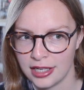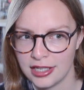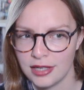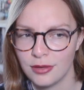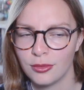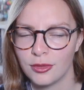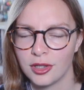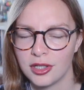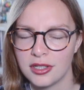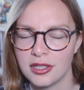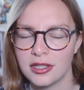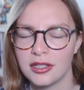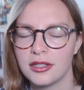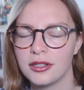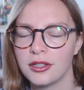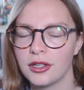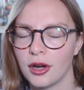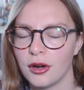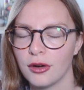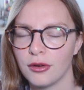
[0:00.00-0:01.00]
didn't want to
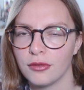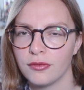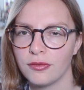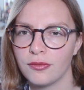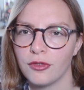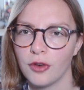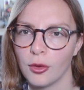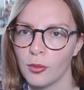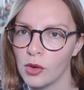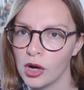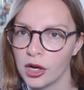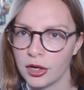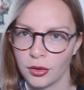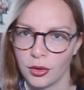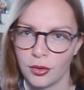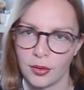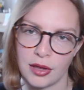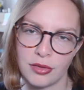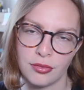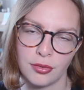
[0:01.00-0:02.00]
go from 1
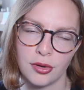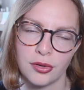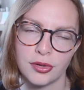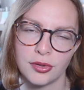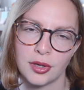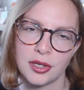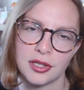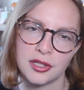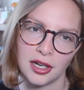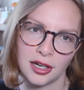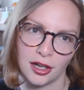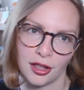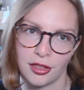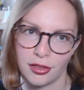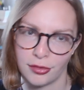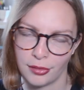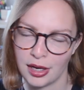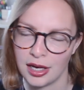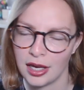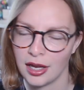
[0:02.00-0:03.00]
all the way through, so I started at
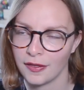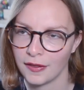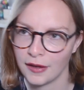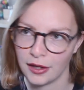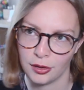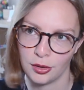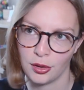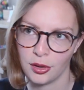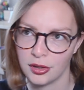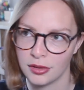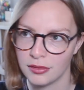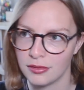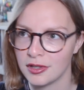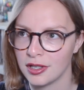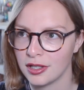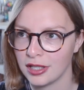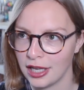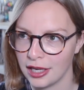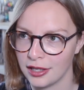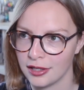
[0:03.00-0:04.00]
3 and then got
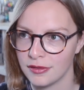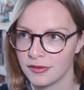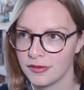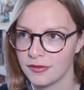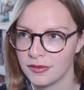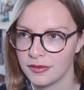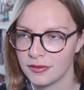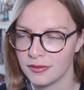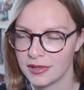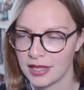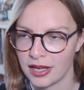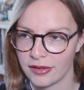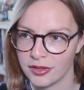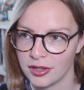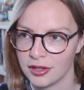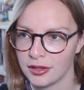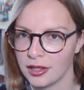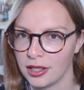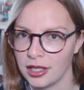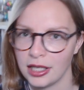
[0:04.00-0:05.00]
to the end of
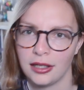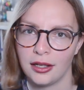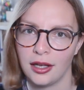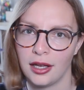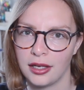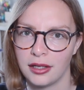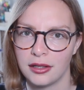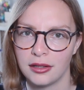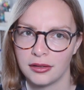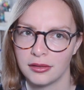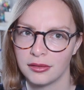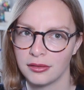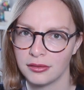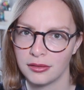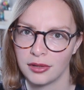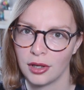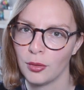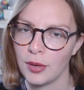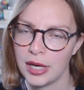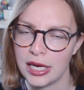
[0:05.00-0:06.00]
7 in like
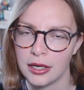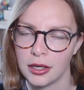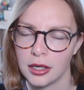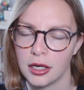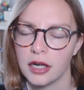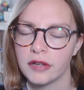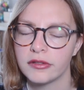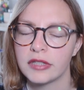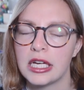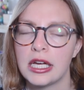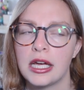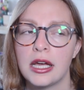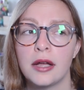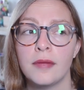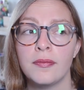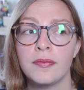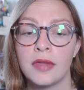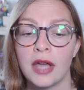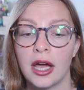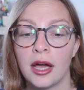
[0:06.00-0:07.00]
a week and a half.
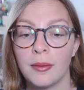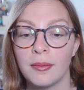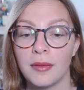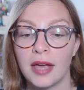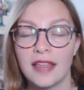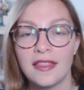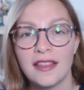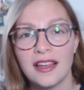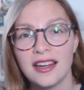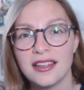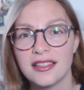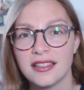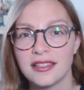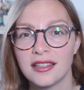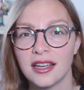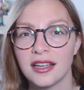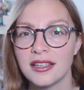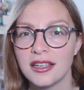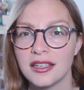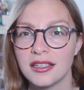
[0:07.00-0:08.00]
And then I
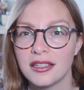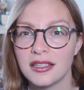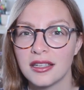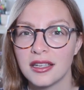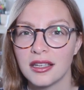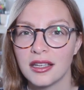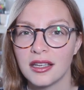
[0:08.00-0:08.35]
decided,